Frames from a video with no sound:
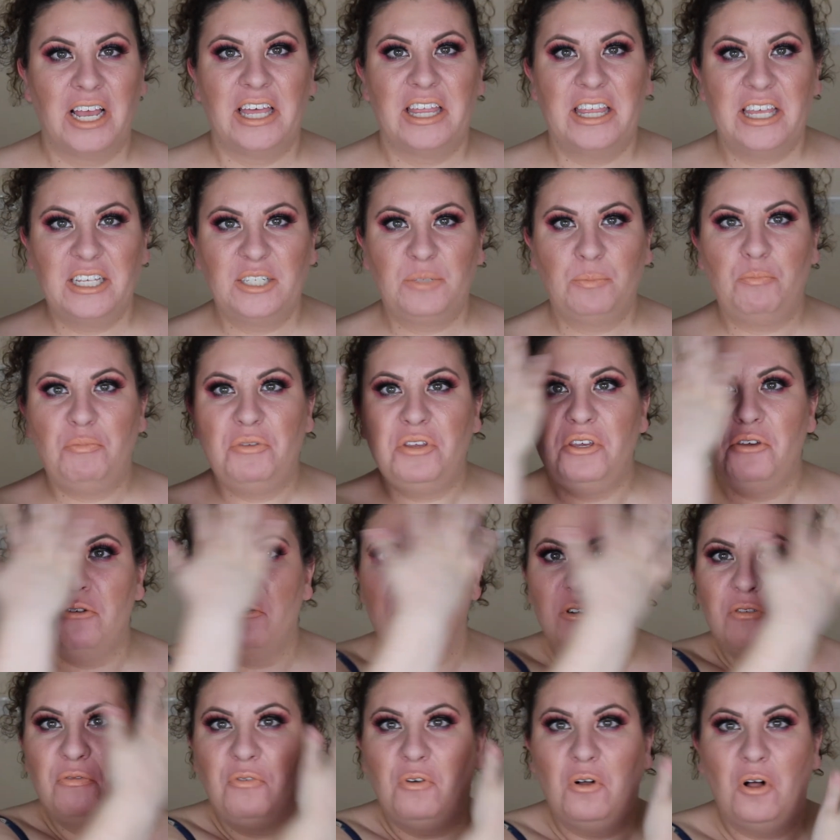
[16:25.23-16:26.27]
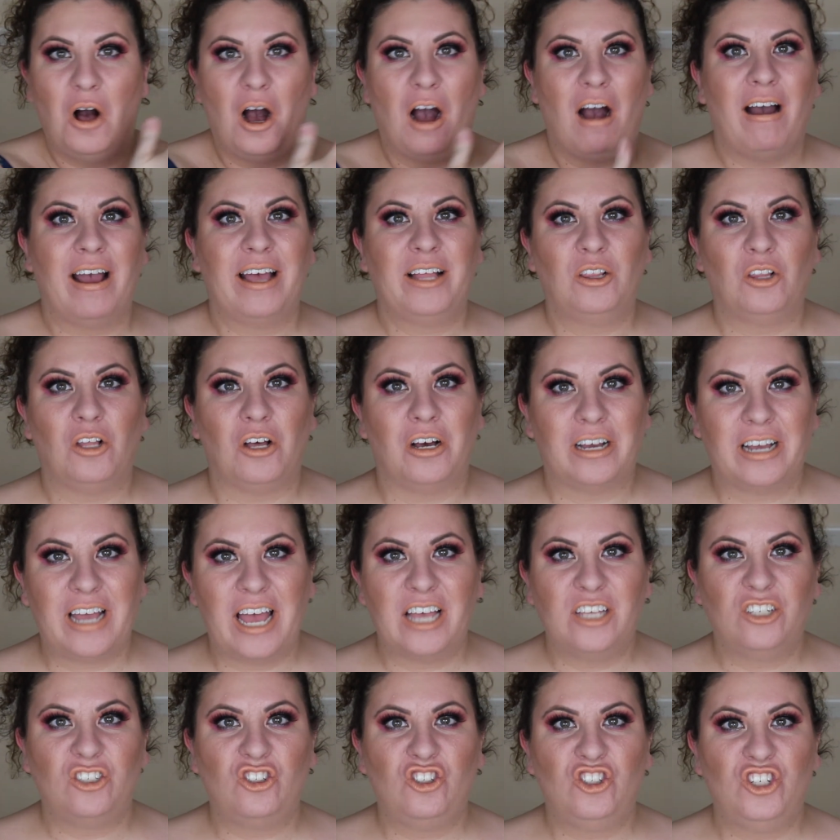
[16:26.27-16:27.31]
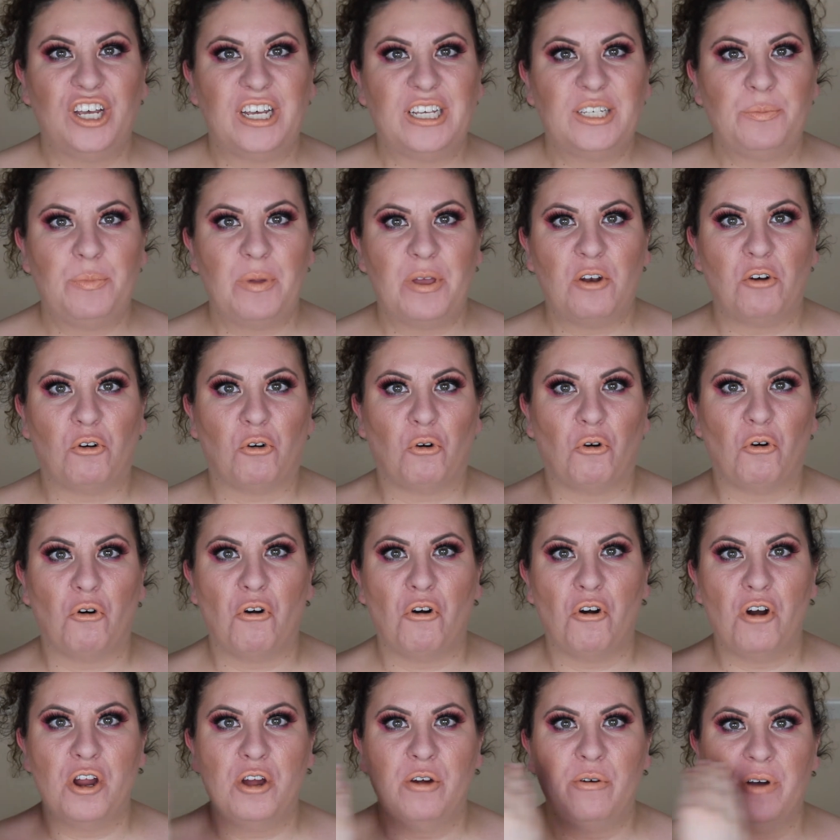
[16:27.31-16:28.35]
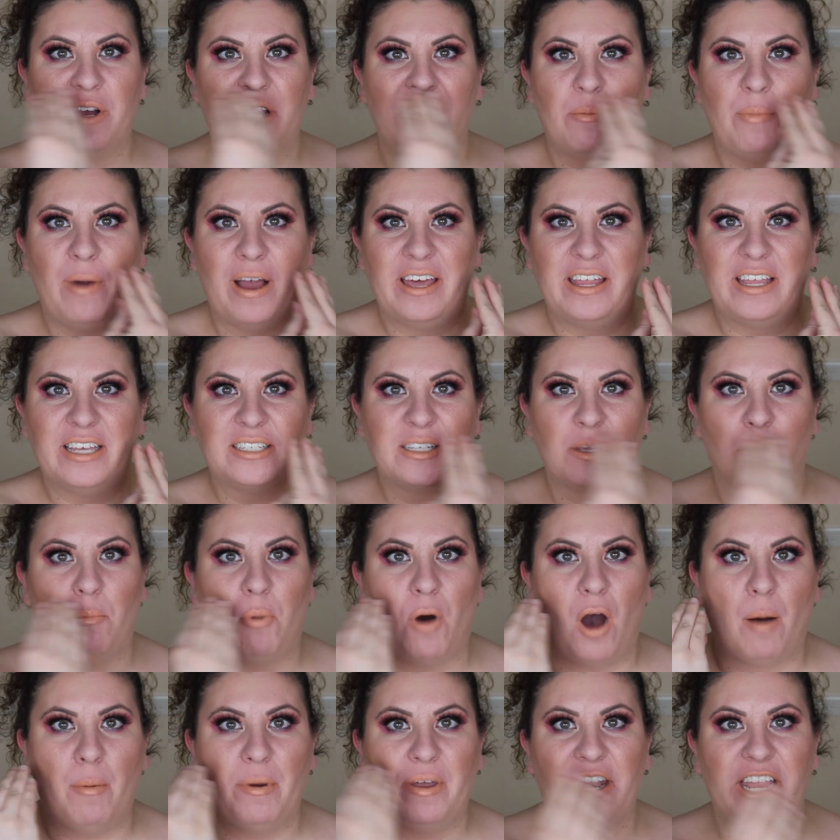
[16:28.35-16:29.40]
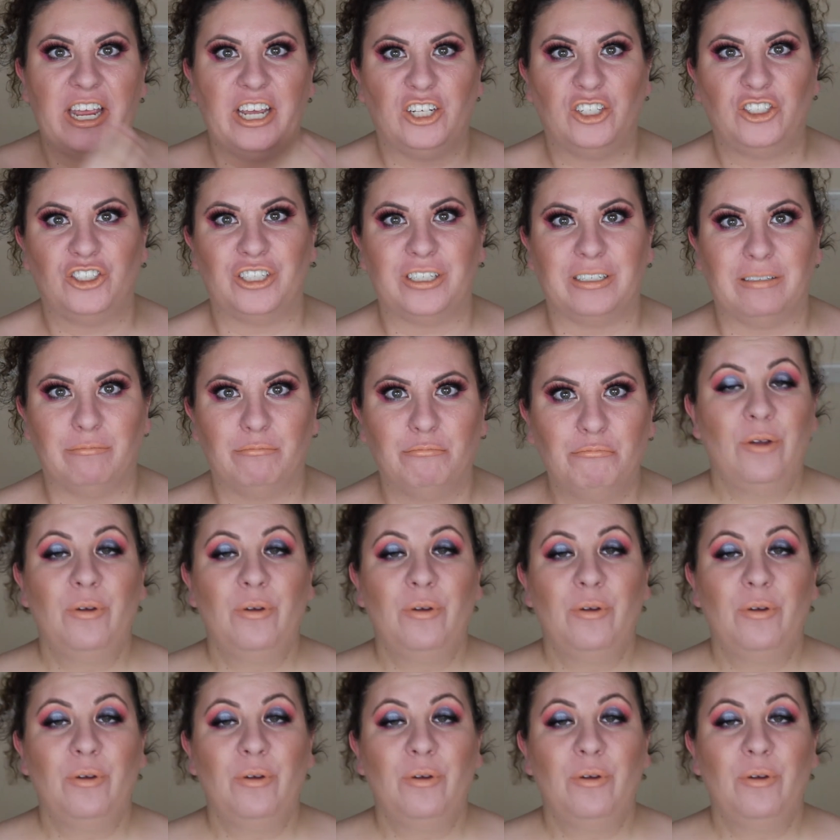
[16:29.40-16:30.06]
This beautiful eye look has just been ruined by this abomination.